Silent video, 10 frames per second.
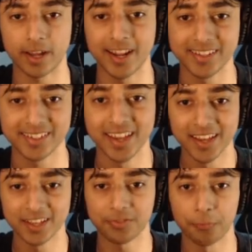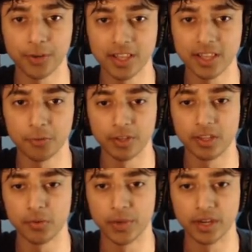and it's really
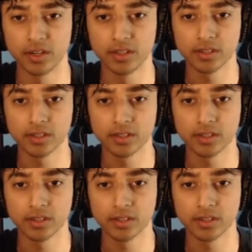really weird